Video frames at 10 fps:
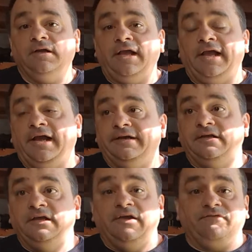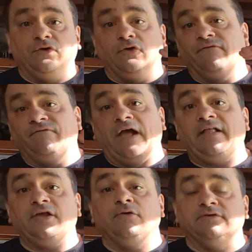And if you know the
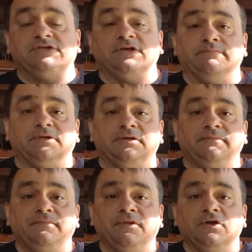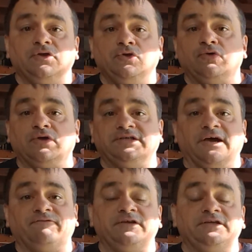value of something, you can
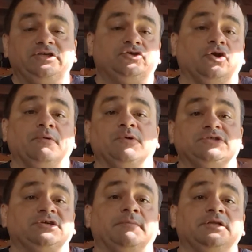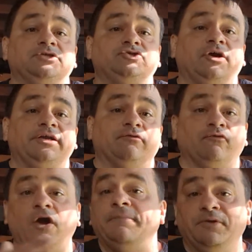definitely determine when someone is trying to
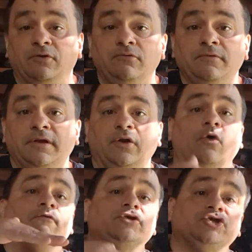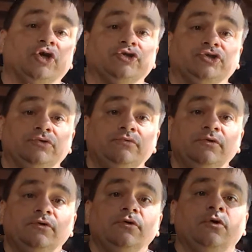rob you and overcharge you
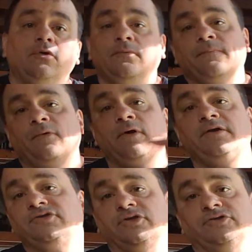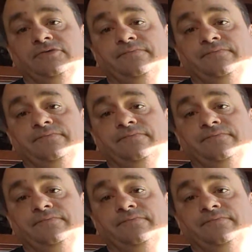or undercharge you.